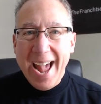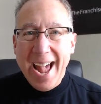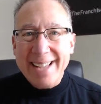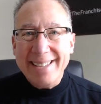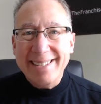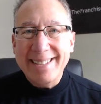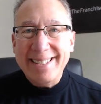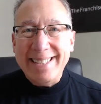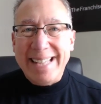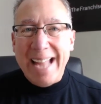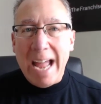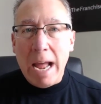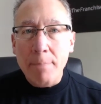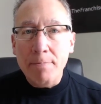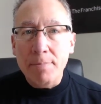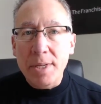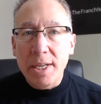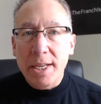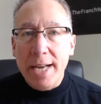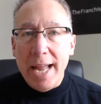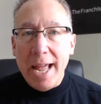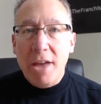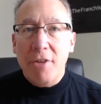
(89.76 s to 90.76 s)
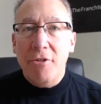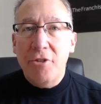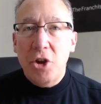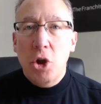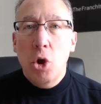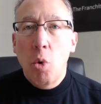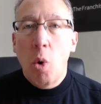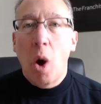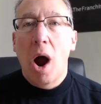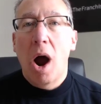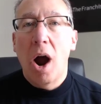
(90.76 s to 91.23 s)
As tempted as
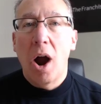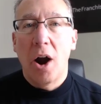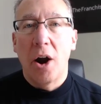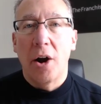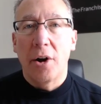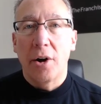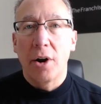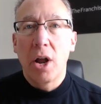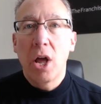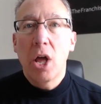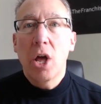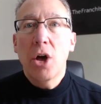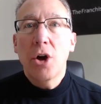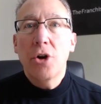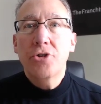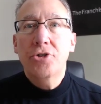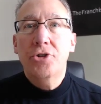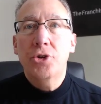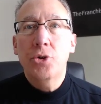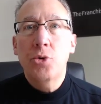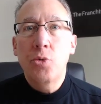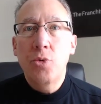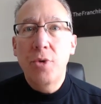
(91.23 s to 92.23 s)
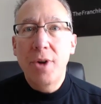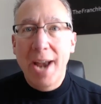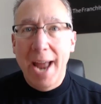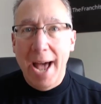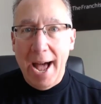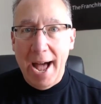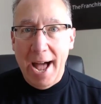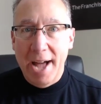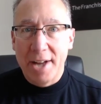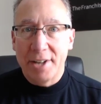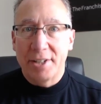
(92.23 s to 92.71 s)
you are, do
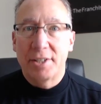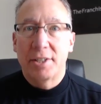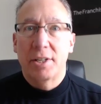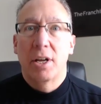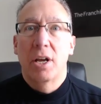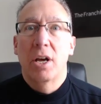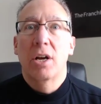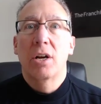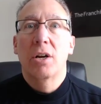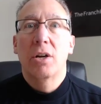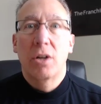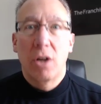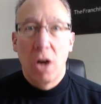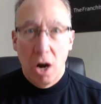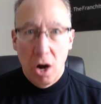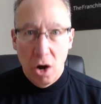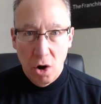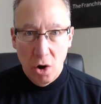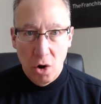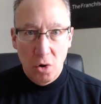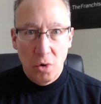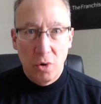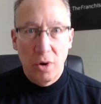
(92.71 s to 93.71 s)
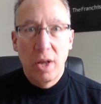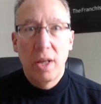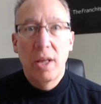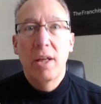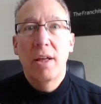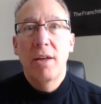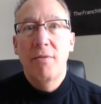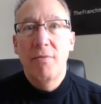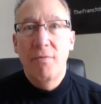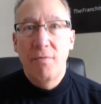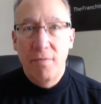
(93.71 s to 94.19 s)
not go
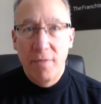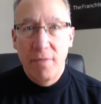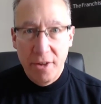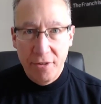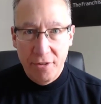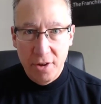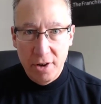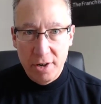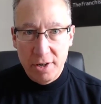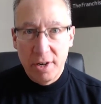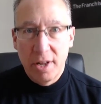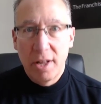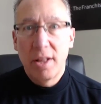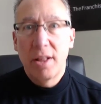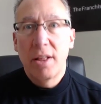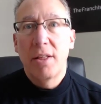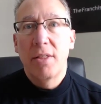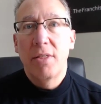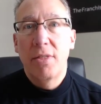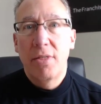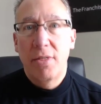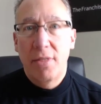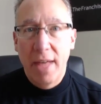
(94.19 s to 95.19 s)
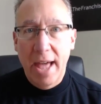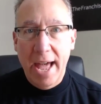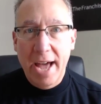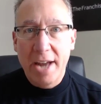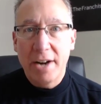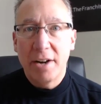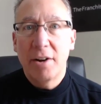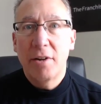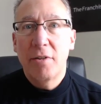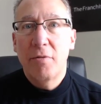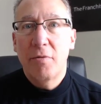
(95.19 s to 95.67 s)
visit
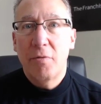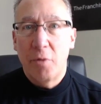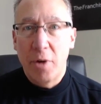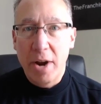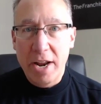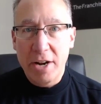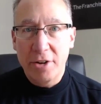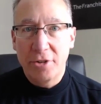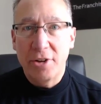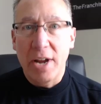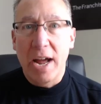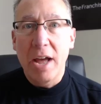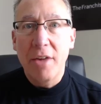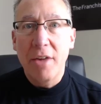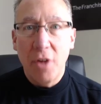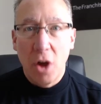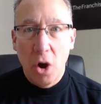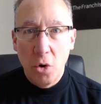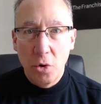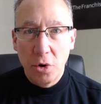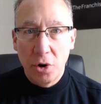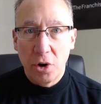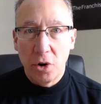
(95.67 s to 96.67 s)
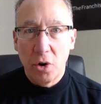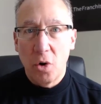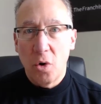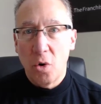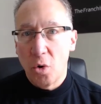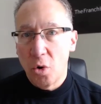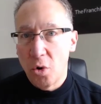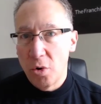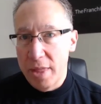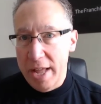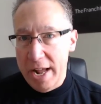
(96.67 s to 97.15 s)
that franchise owner
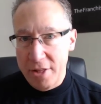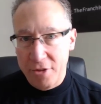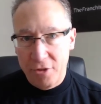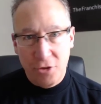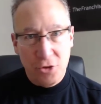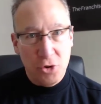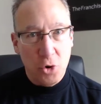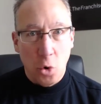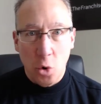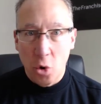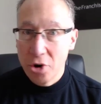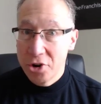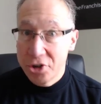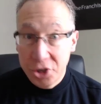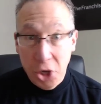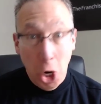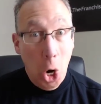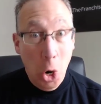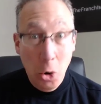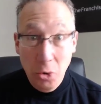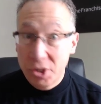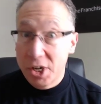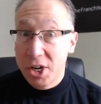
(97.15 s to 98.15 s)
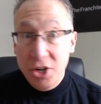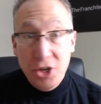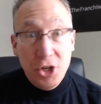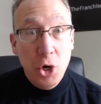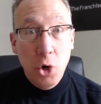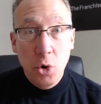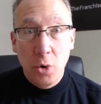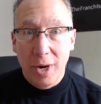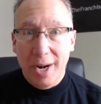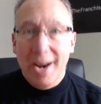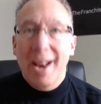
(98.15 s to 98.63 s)
or that store. Don't
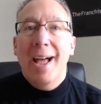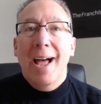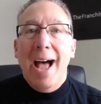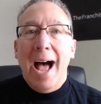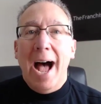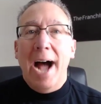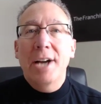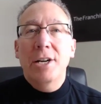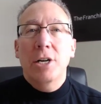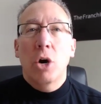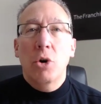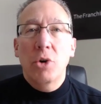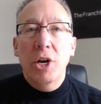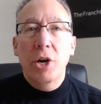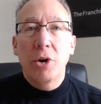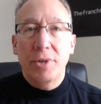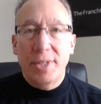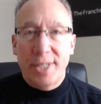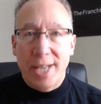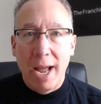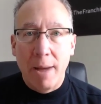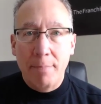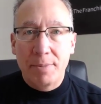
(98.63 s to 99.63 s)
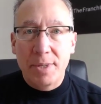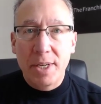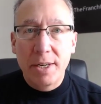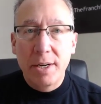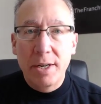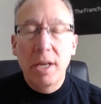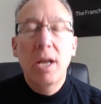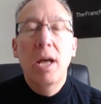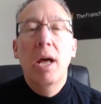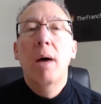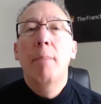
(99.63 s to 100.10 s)
do it. I know you're
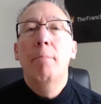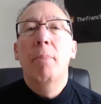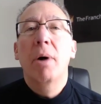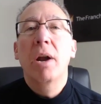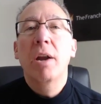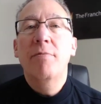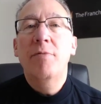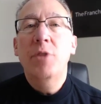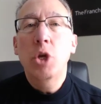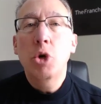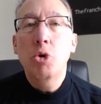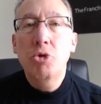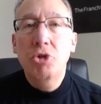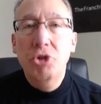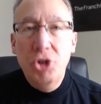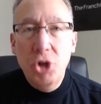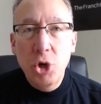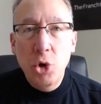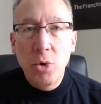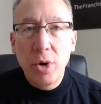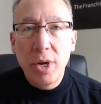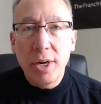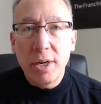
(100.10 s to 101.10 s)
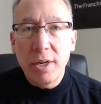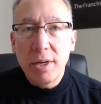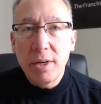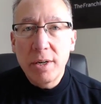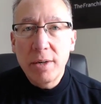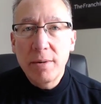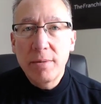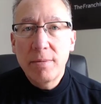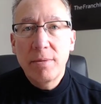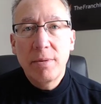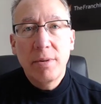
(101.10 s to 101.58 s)
tempted, but if you do it,
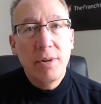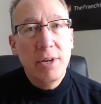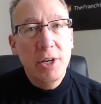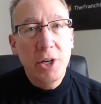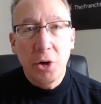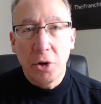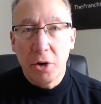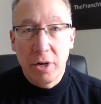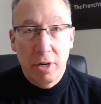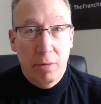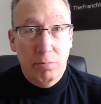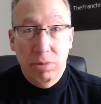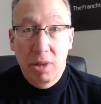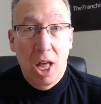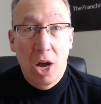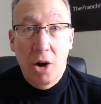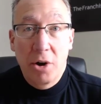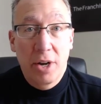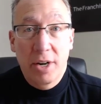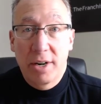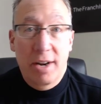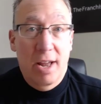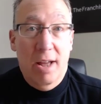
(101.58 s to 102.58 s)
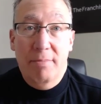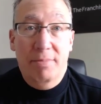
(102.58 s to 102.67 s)
you're going to blow it.